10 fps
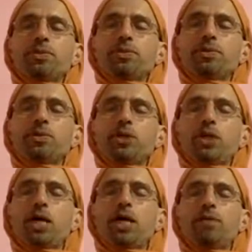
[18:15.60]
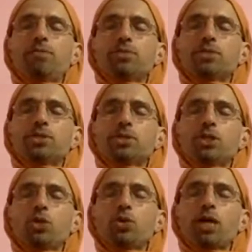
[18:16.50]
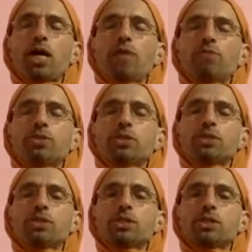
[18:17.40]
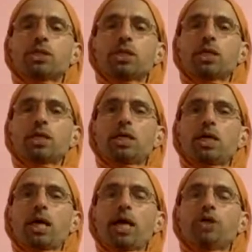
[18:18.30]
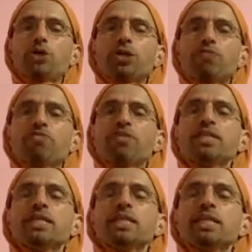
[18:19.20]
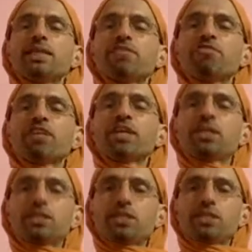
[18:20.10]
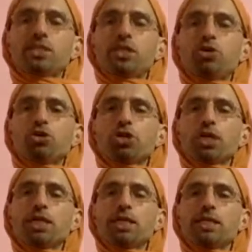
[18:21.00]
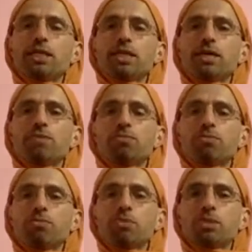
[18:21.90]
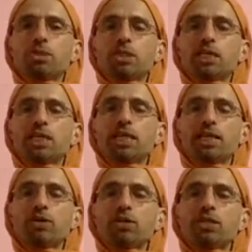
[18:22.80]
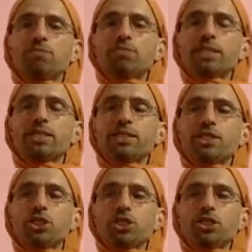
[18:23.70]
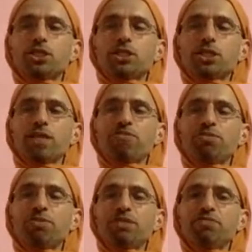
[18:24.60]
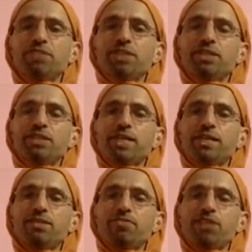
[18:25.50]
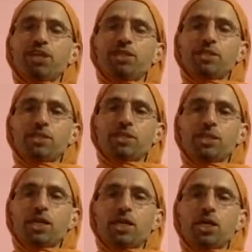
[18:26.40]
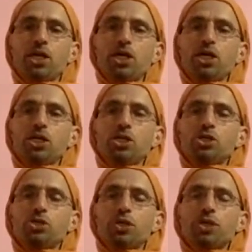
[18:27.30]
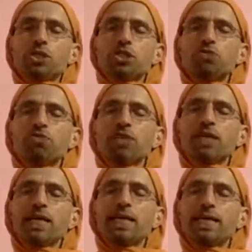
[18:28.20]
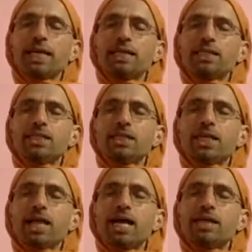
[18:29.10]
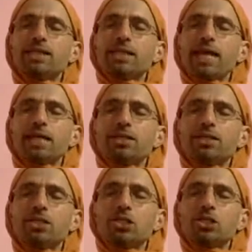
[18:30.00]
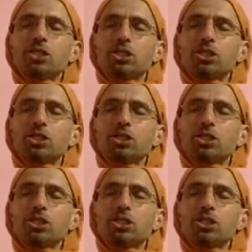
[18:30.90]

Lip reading: Your arms, lower arms, and you can feel the fingers. Usually, there is some tingling or some sensations everybody feels at the fingers. So, you can just feel it and realize that this is